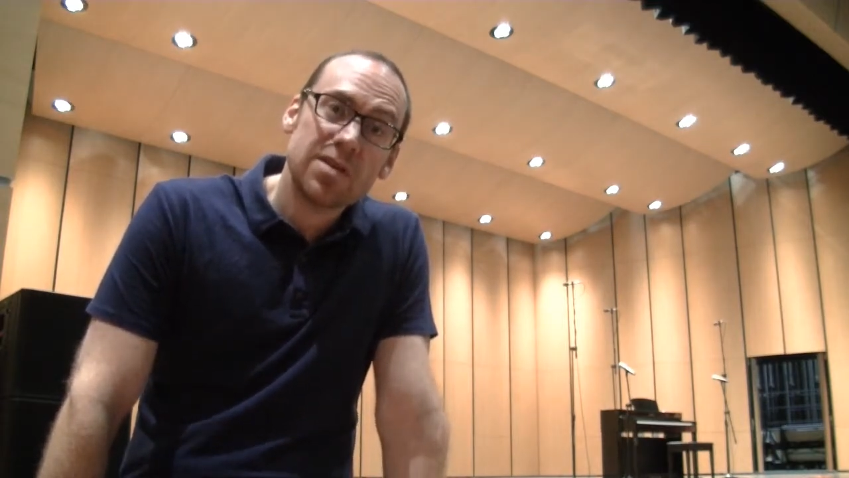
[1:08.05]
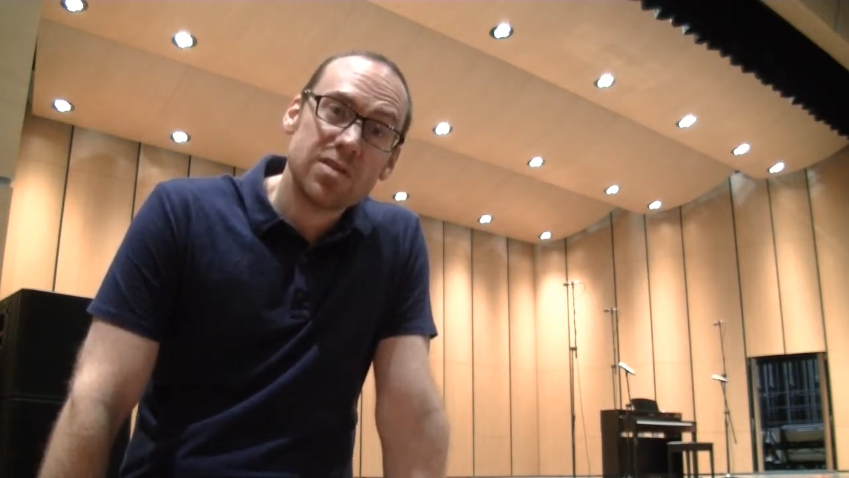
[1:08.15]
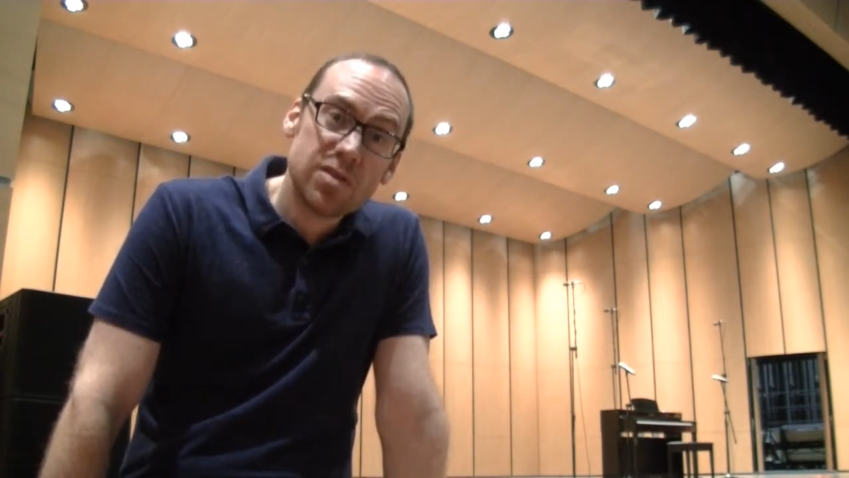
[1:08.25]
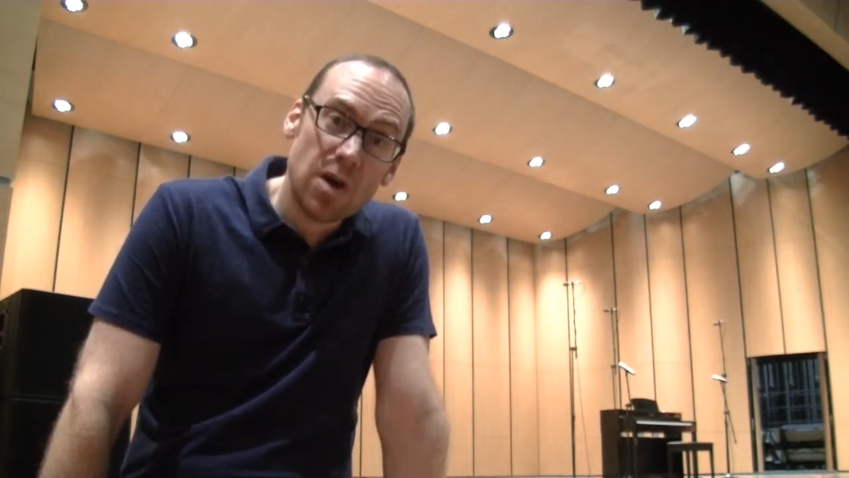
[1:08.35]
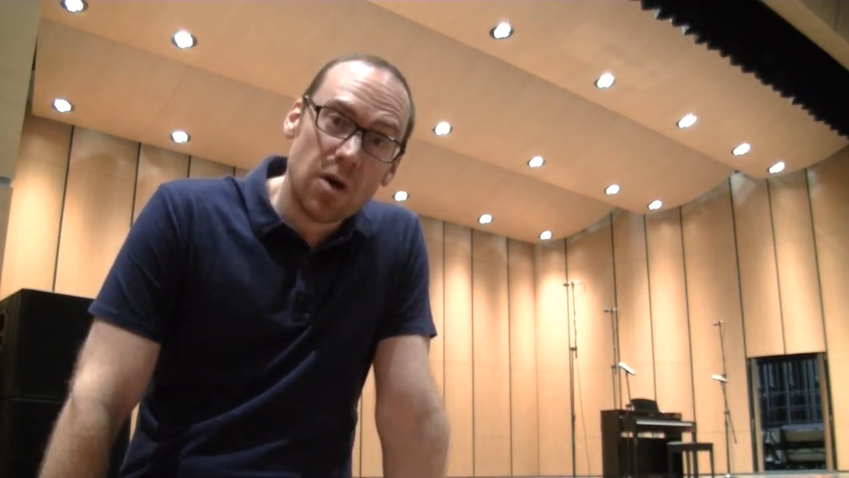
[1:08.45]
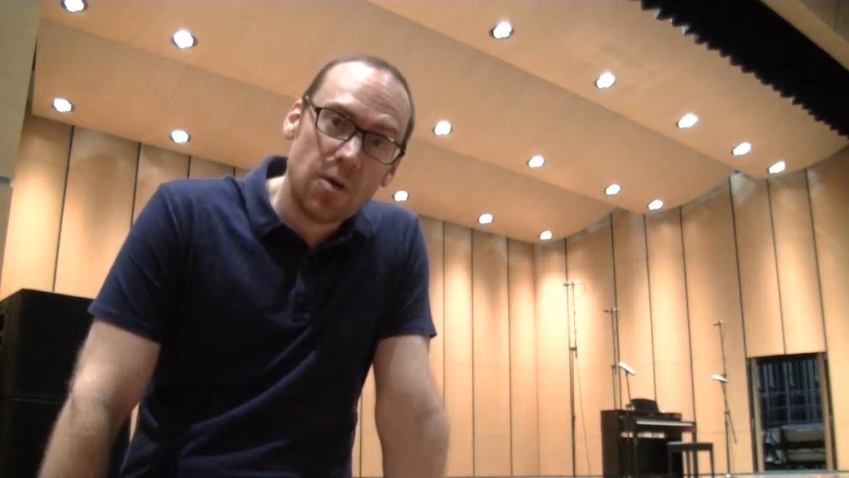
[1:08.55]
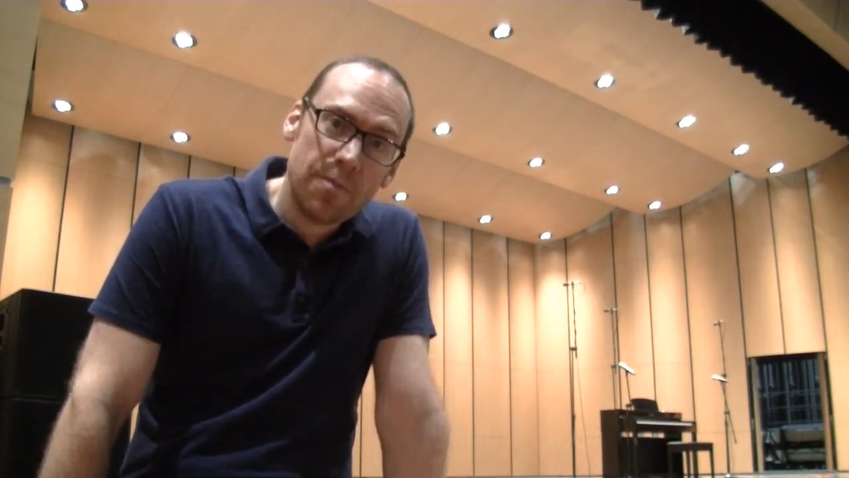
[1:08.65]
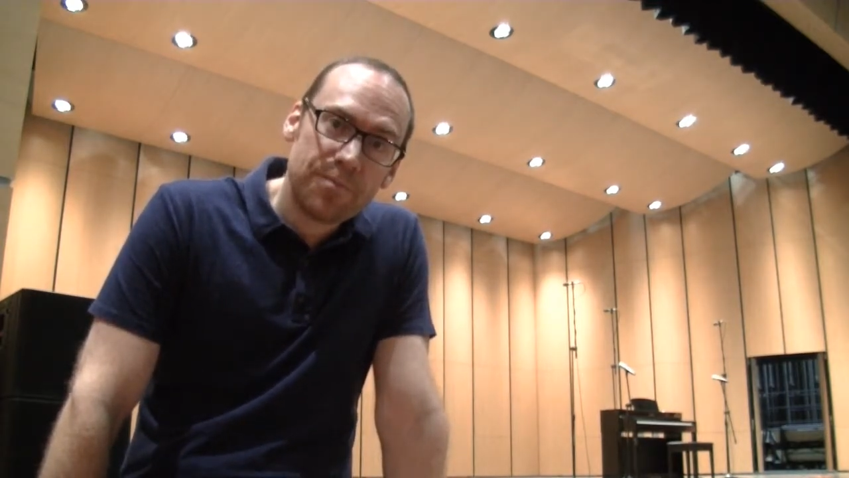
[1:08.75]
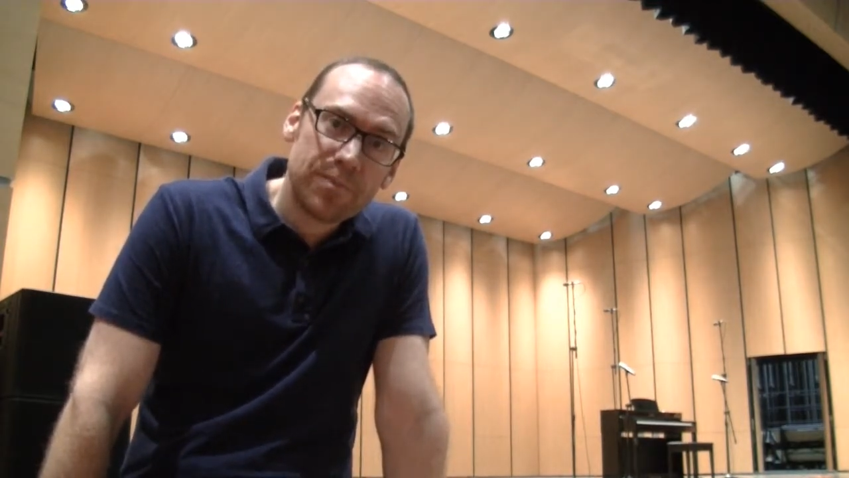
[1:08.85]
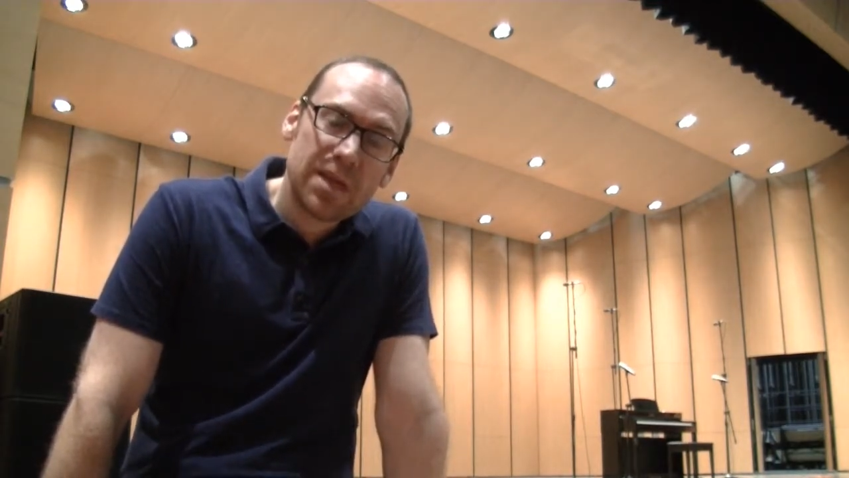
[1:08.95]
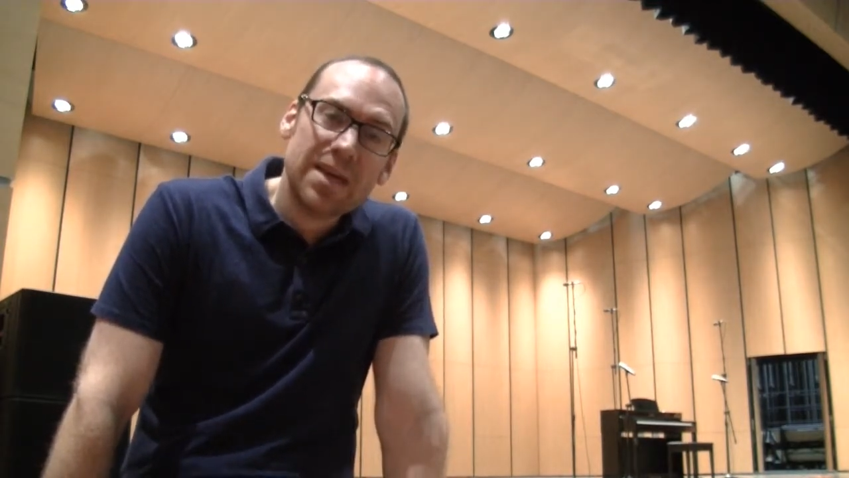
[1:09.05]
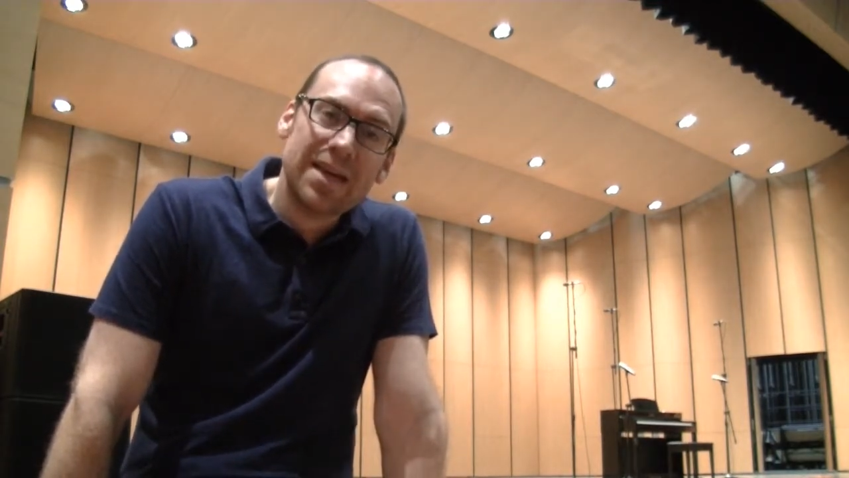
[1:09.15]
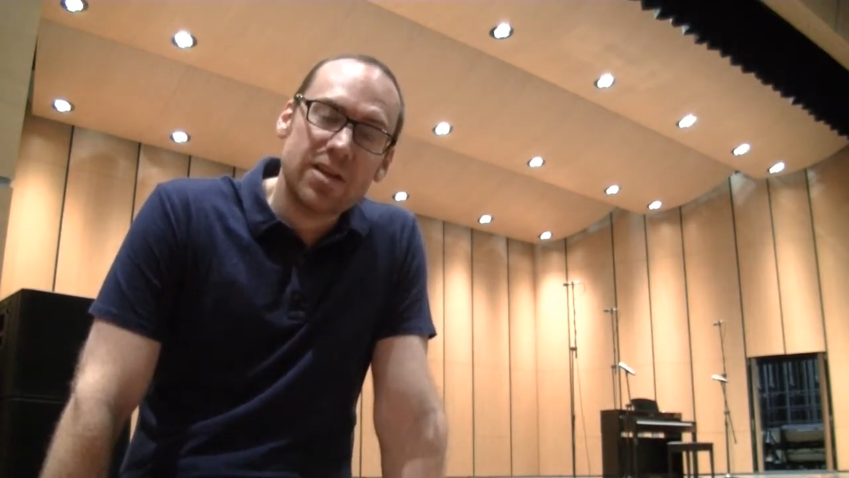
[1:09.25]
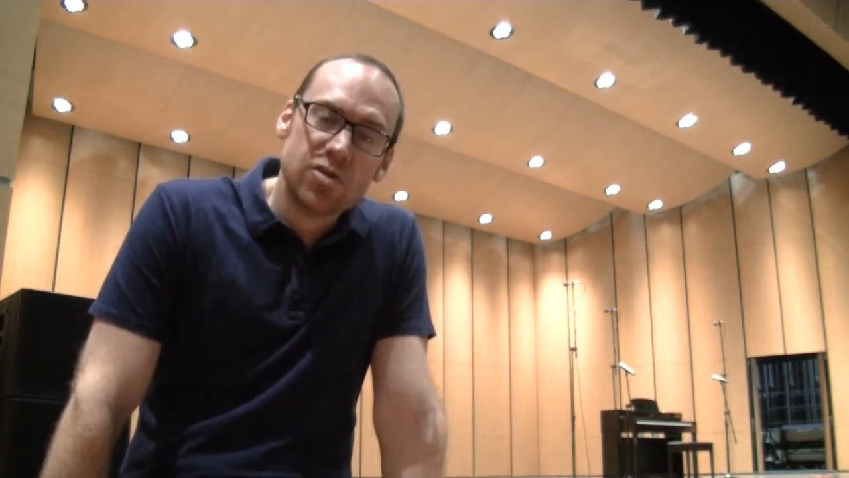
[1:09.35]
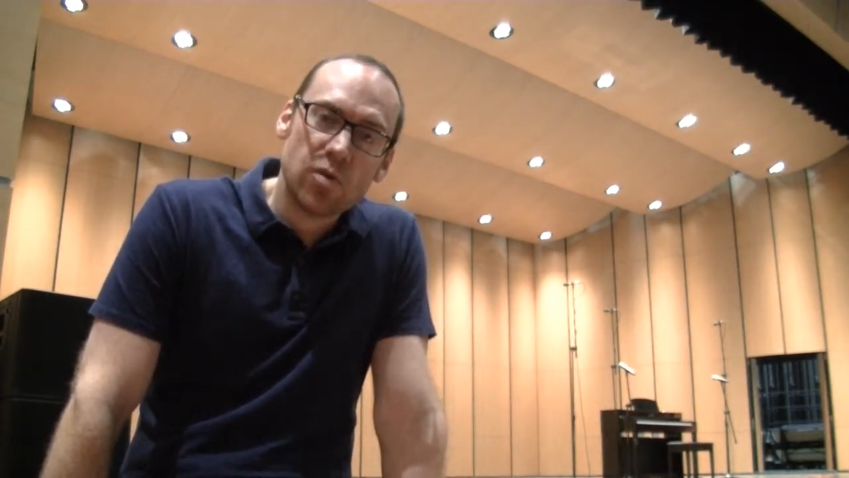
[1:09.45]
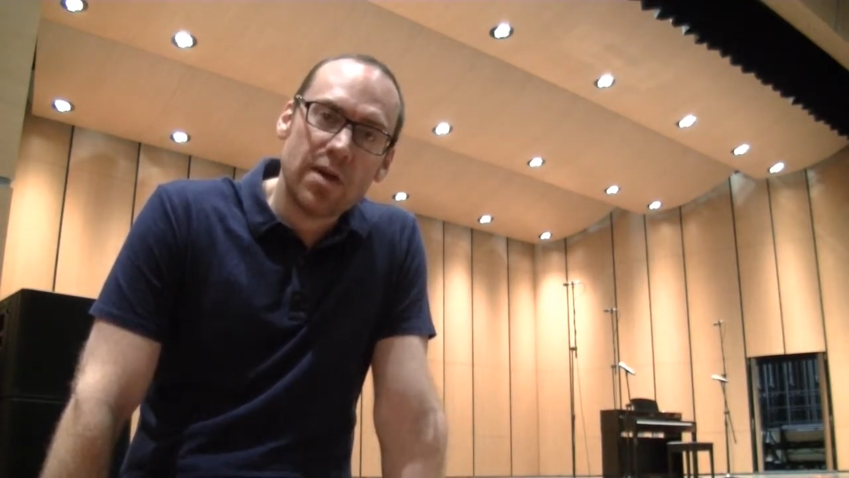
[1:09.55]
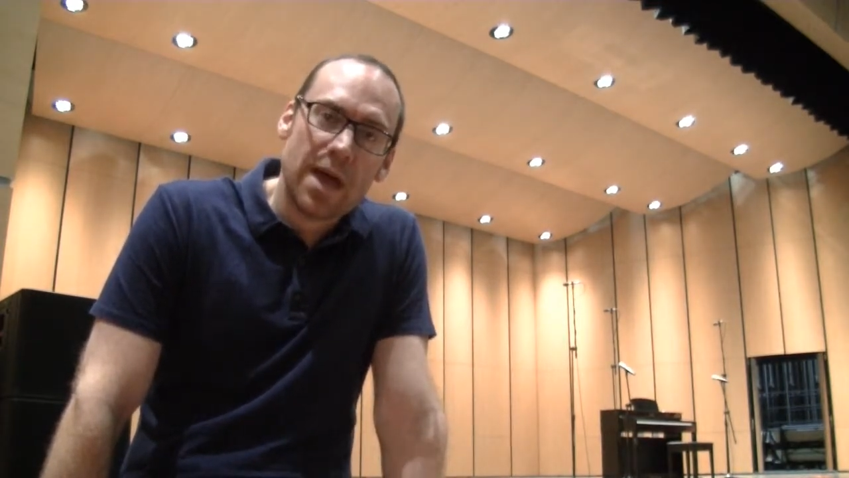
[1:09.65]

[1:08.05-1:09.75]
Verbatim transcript: So, enjoy